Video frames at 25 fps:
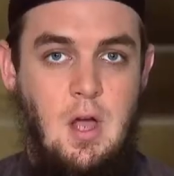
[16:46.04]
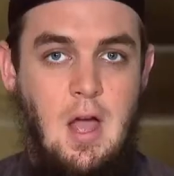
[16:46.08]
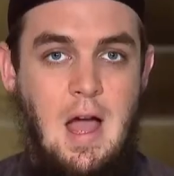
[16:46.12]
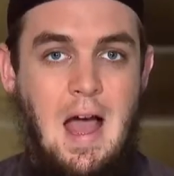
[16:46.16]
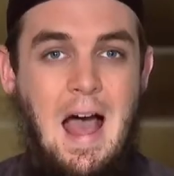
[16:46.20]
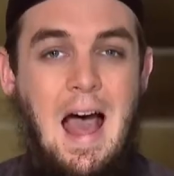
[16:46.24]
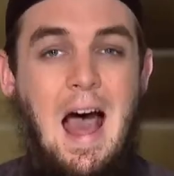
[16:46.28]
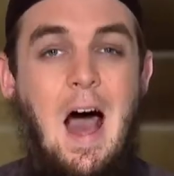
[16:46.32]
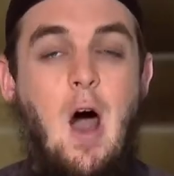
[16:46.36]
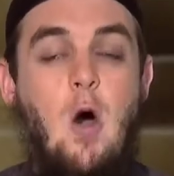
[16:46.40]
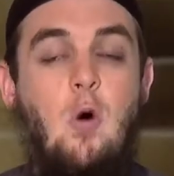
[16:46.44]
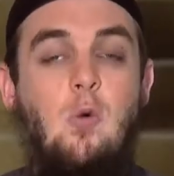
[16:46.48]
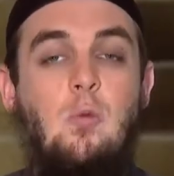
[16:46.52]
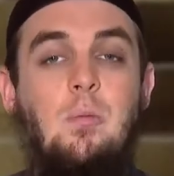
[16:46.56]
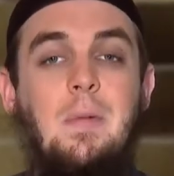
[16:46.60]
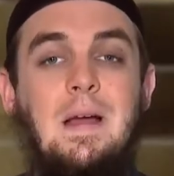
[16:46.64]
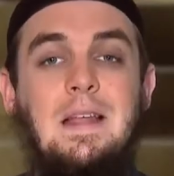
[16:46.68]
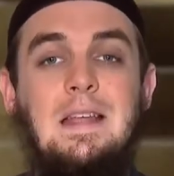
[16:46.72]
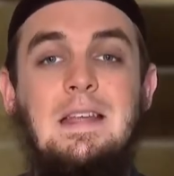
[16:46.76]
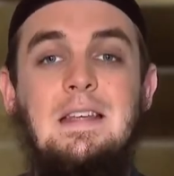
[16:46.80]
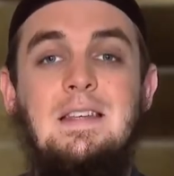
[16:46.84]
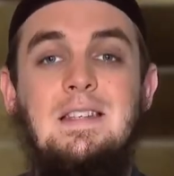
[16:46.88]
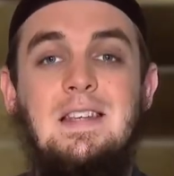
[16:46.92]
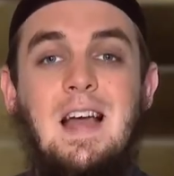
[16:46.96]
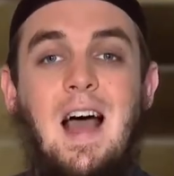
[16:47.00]
How
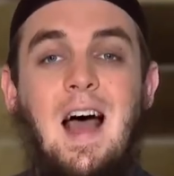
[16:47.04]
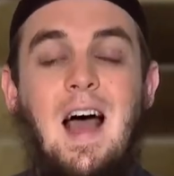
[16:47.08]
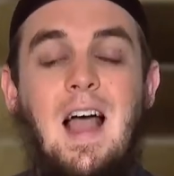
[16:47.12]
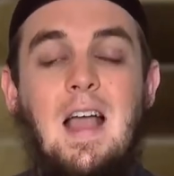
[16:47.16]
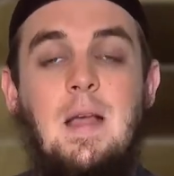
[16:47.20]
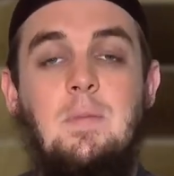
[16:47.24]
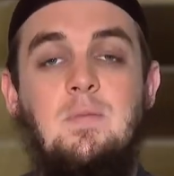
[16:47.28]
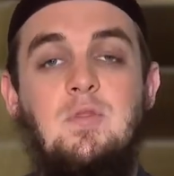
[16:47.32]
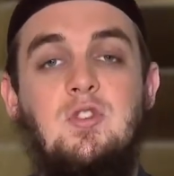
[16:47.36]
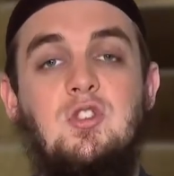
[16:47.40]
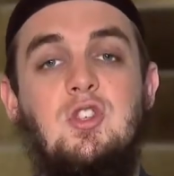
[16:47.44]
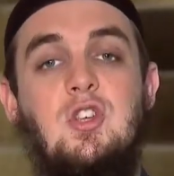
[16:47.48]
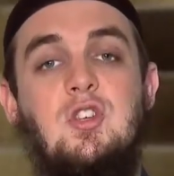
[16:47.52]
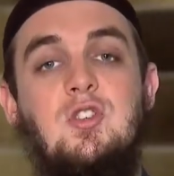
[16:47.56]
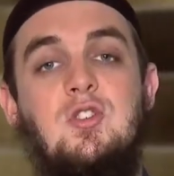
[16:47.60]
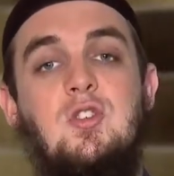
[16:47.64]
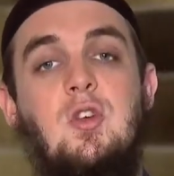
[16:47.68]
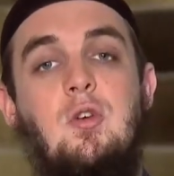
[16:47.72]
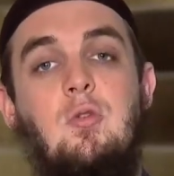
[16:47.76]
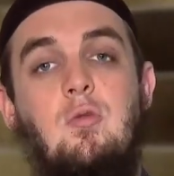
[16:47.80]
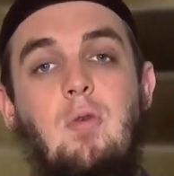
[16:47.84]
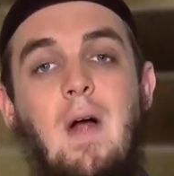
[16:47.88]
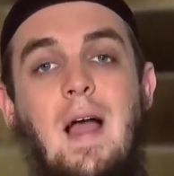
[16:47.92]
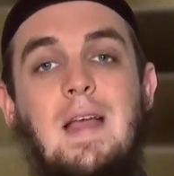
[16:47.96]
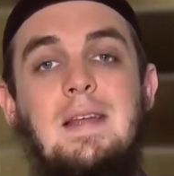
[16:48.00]
many times does
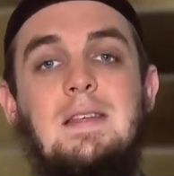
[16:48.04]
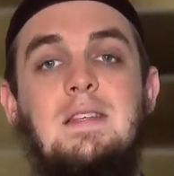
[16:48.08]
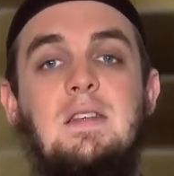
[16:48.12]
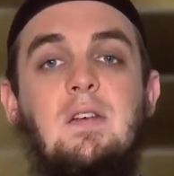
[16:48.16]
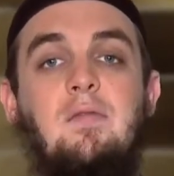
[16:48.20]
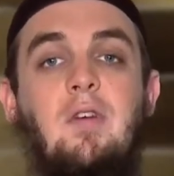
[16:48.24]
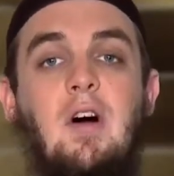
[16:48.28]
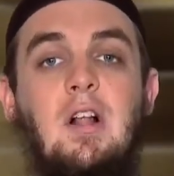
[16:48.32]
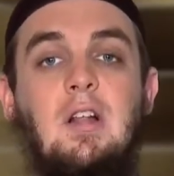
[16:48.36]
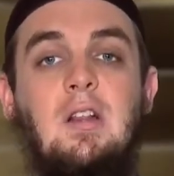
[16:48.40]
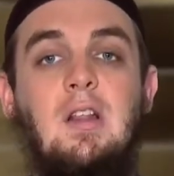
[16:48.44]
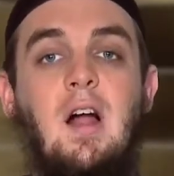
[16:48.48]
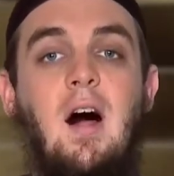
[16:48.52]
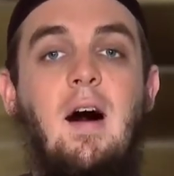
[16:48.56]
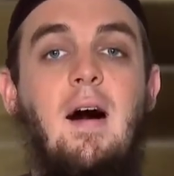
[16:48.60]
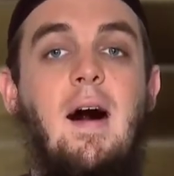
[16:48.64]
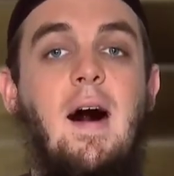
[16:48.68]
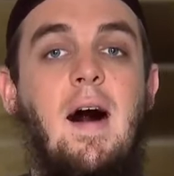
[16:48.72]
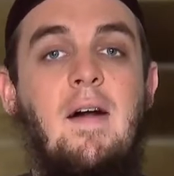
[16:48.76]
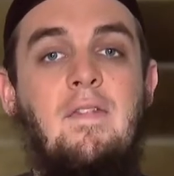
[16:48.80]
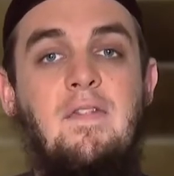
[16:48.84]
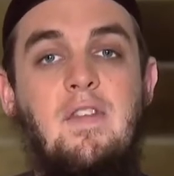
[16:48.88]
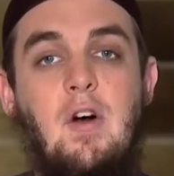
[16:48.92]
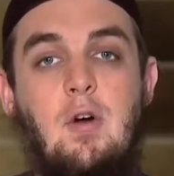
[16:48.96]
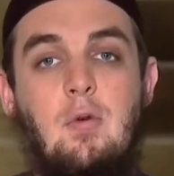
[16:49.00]
the right of Allah
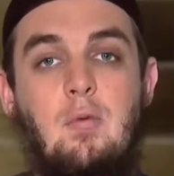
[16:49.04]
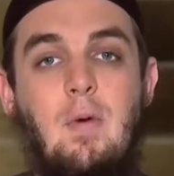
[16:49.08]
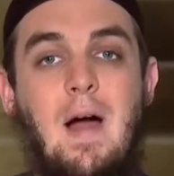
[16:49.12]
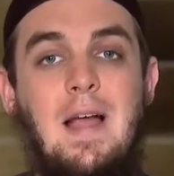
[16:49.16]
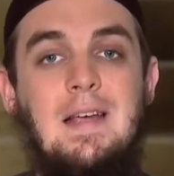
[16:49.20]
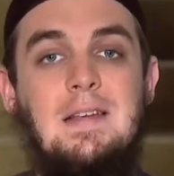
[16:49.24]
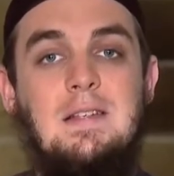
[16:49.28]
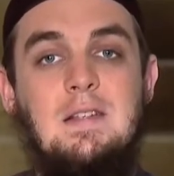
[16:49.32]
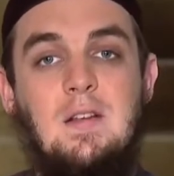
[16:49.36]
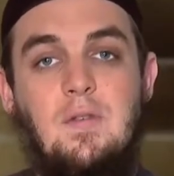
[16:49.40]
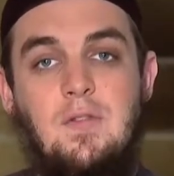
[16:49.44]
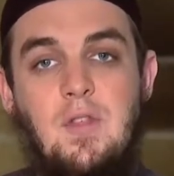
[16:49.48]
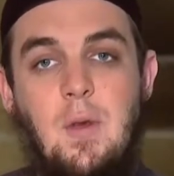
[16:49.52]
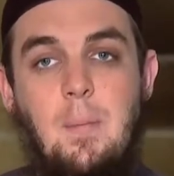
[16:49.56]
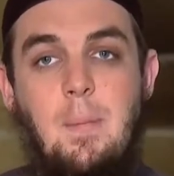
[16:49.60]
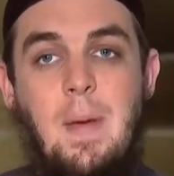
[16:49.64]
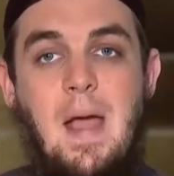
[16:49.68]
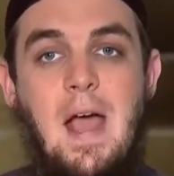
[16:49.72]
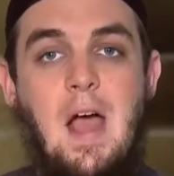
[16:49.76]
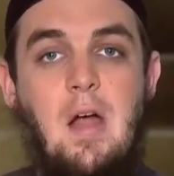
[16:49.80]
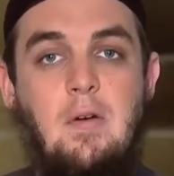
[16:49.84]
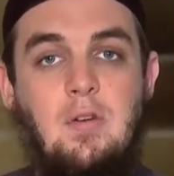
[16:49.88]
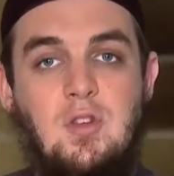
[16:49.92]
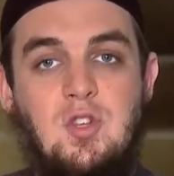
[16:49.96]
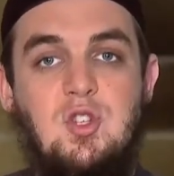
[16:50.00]
and the right of the
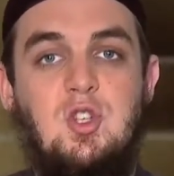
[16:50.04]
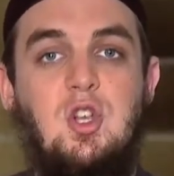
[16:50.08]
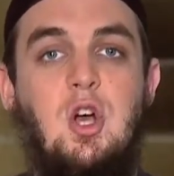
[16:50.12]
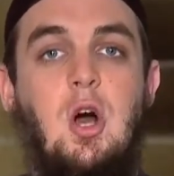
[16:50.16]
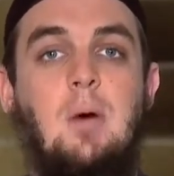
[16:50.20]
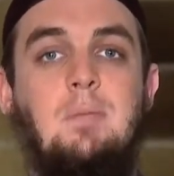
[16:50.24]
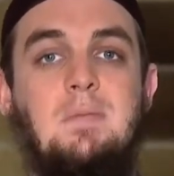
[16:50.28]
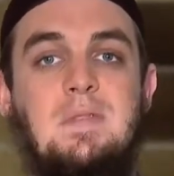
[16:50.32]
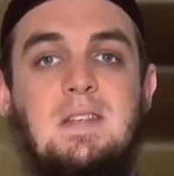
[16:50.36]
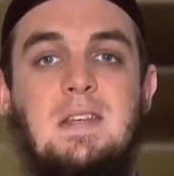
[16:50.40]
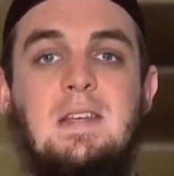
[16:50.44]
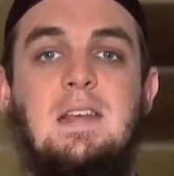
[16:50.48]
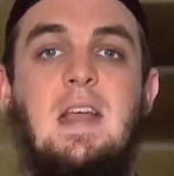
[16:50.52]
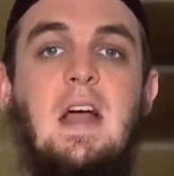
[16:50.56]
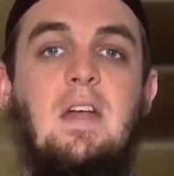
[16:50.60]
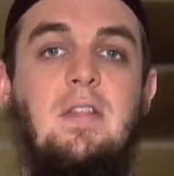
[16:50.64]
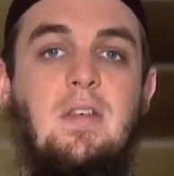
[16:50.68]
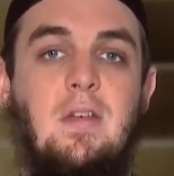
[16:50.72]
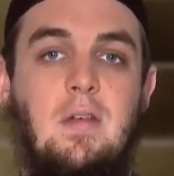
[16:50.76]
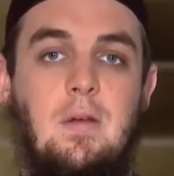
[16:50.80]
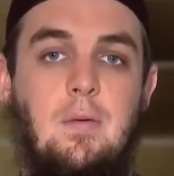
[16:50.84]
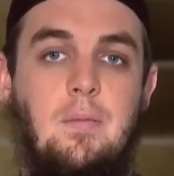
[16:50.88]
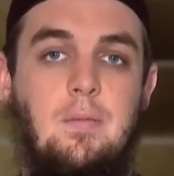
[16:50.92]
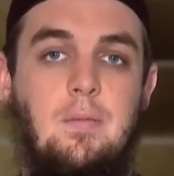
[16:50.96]
parents come together?